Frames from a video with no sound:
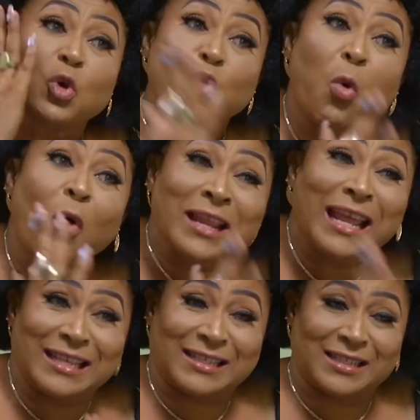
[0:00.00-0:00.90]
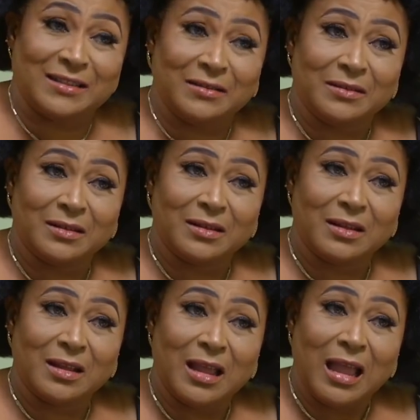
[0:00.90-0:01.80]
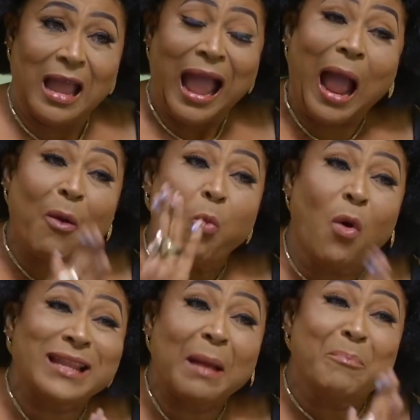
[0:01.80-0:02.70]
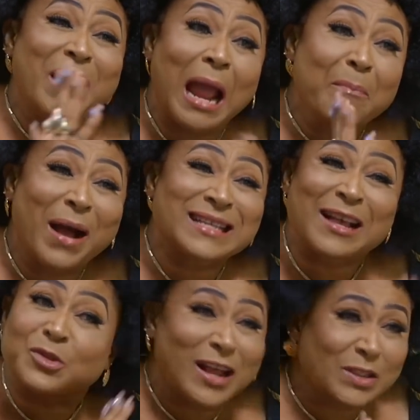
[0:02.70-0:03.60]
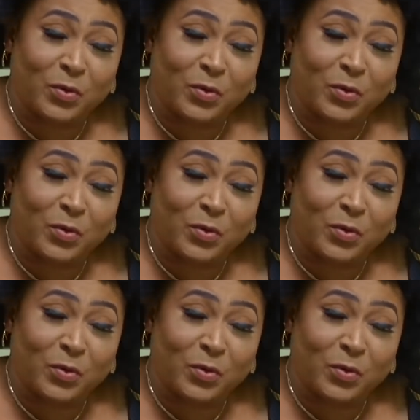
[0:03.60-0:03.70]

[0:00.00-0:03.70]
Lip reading: to know who it is. I want them behind bars as soon as